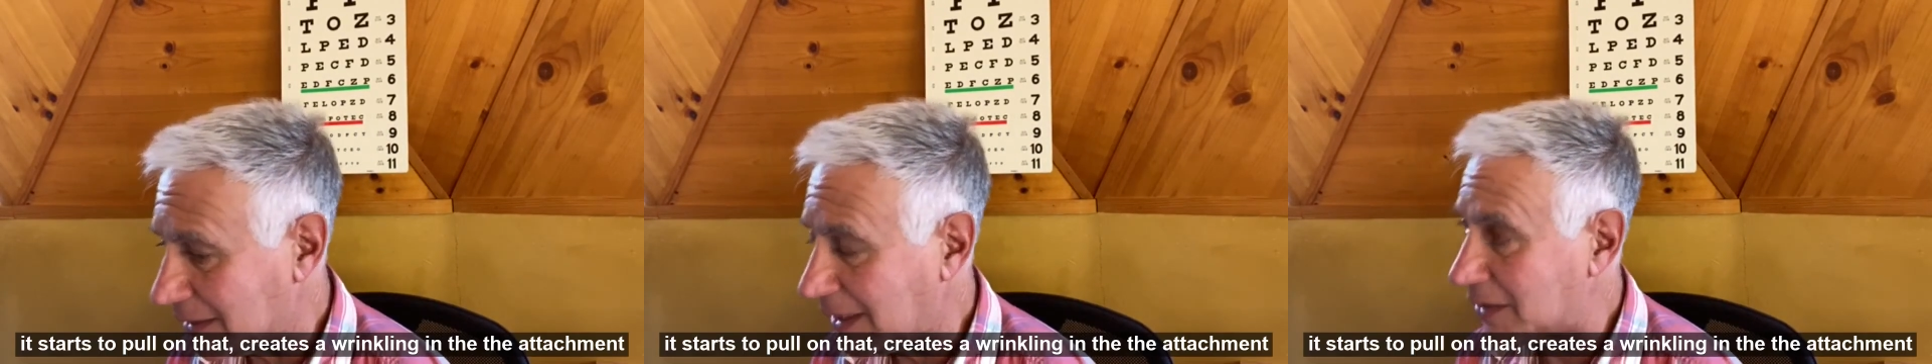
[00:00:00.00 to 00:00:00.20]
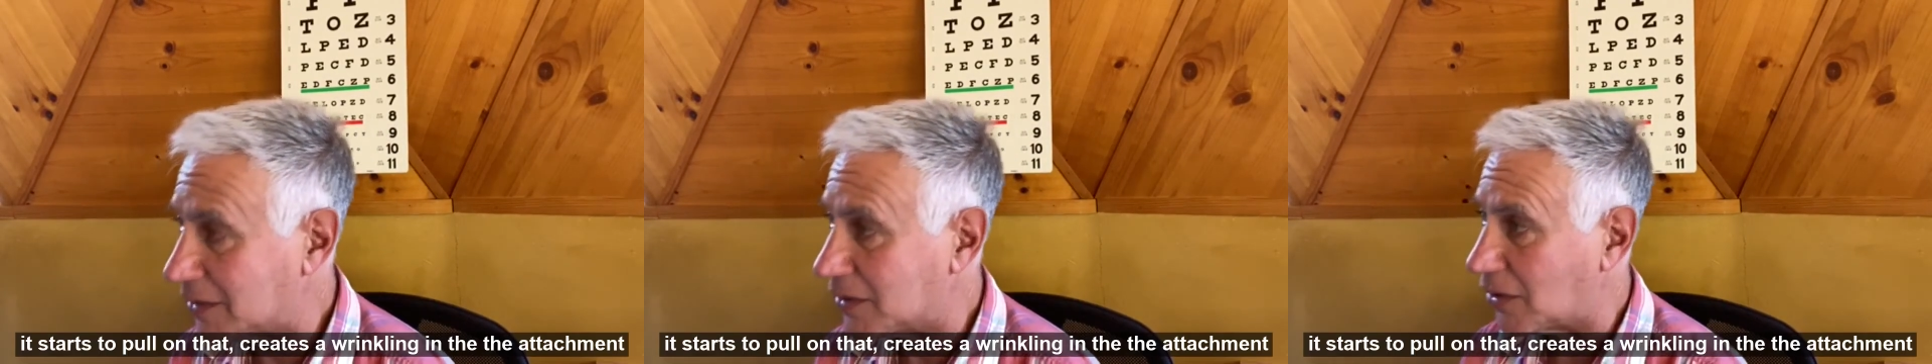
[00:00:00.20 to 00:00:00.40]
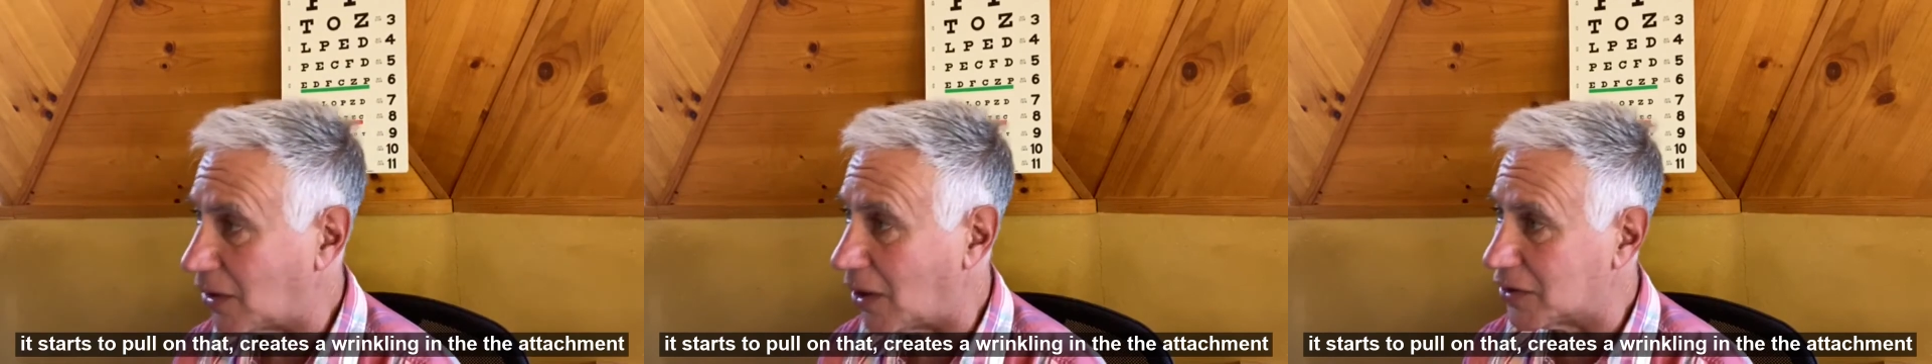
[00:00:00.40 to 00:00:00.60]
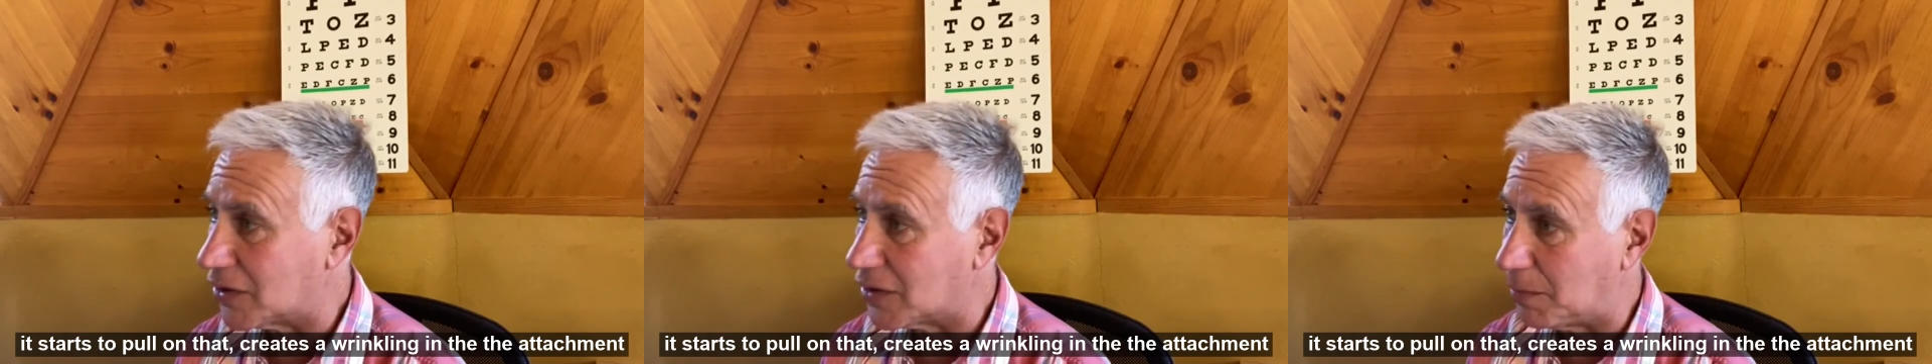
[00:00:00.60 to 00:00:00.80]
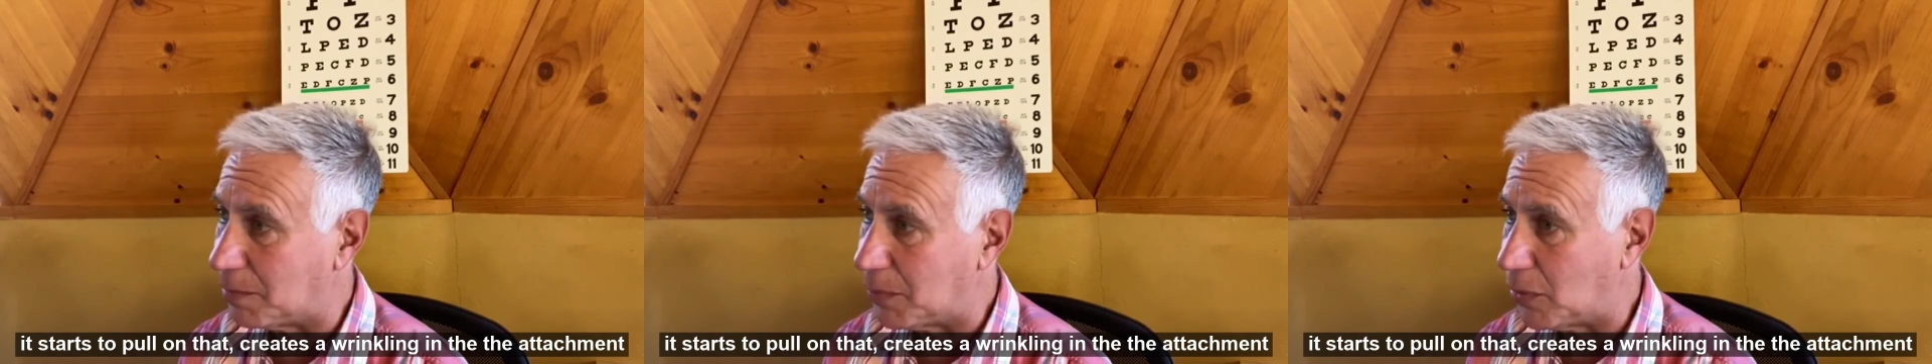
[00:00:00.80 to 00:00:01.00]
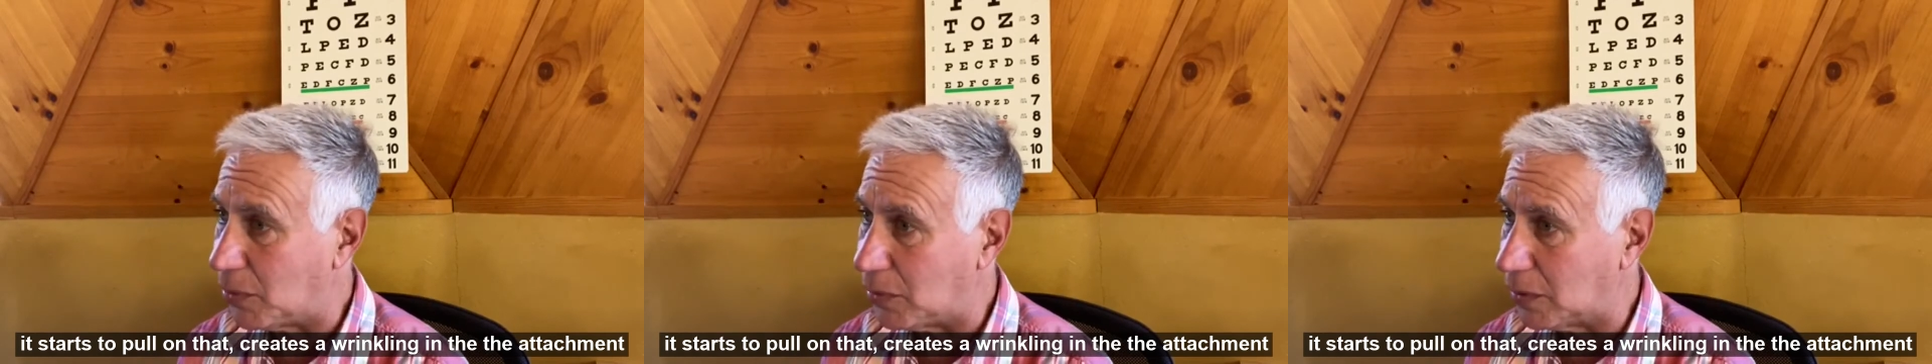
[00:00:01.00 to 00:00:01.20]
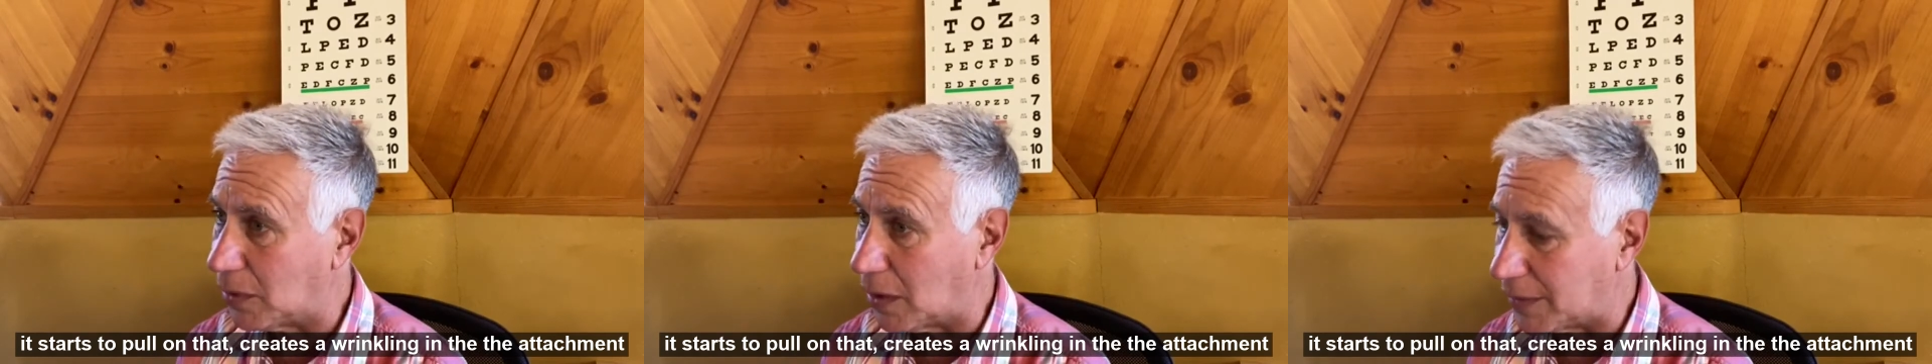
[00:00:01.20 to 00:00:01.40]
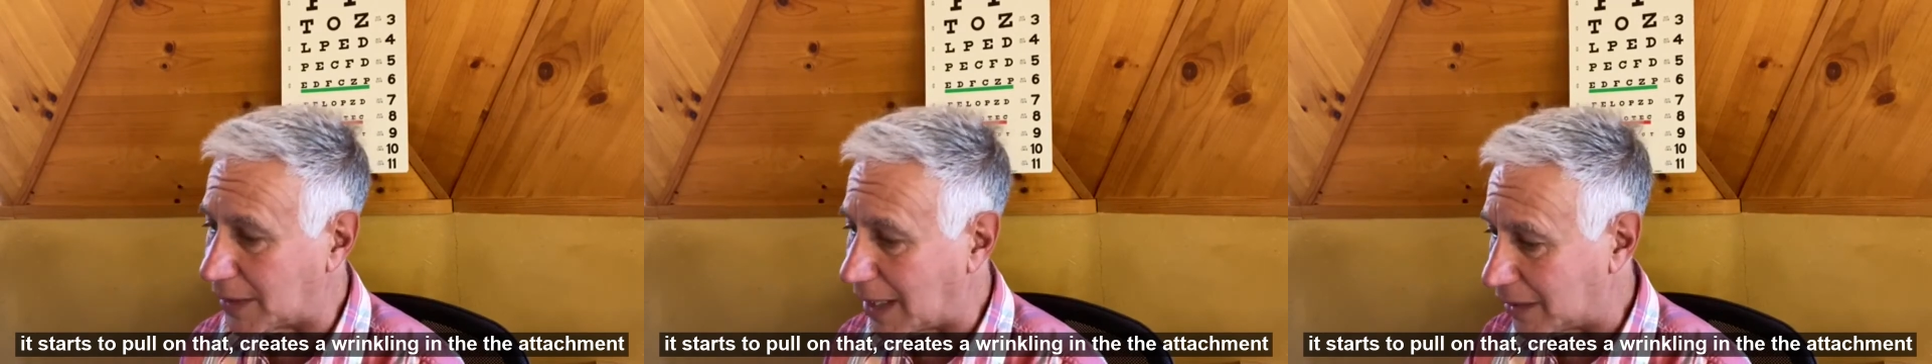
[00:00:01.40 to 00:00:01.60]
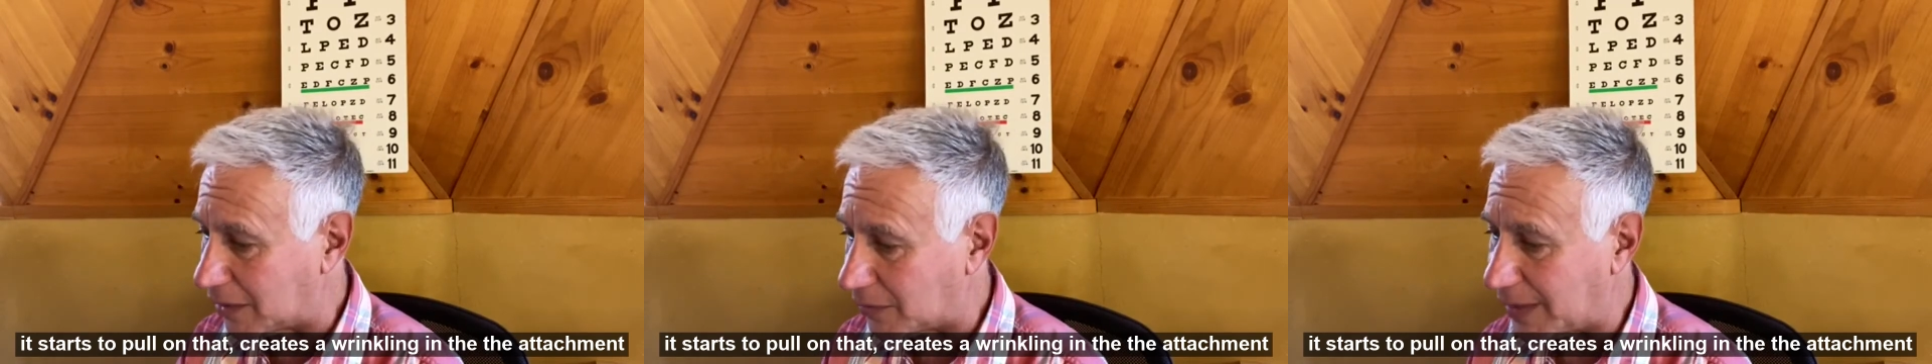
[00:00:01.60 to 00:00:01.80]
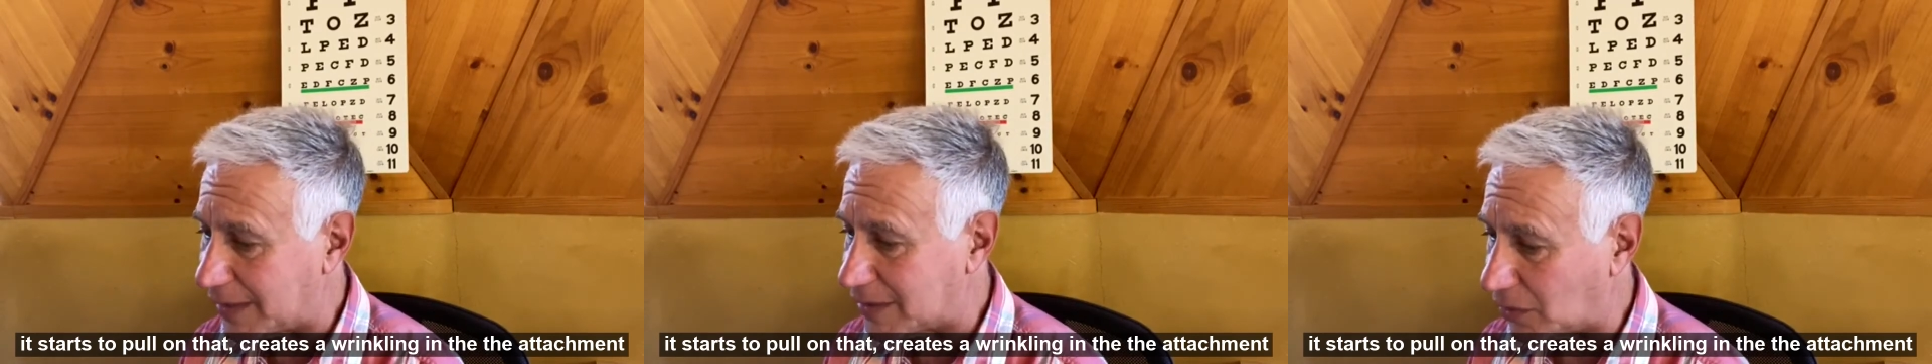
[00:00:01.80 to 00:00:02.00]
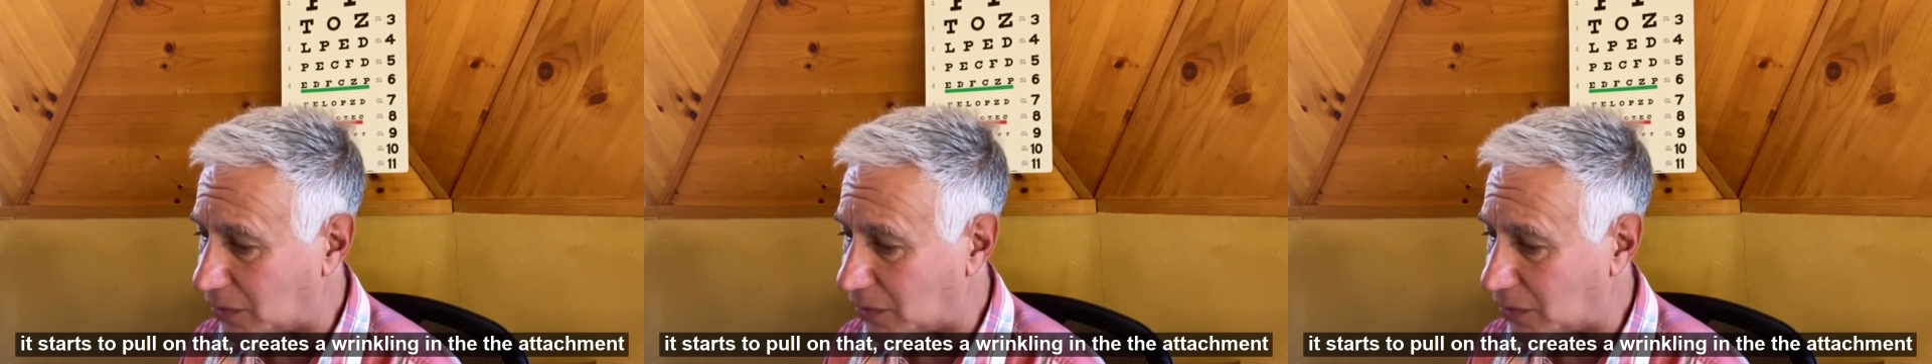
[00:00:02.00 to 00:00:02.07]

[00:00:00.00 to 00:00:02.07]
It starts to pull on that, it creates a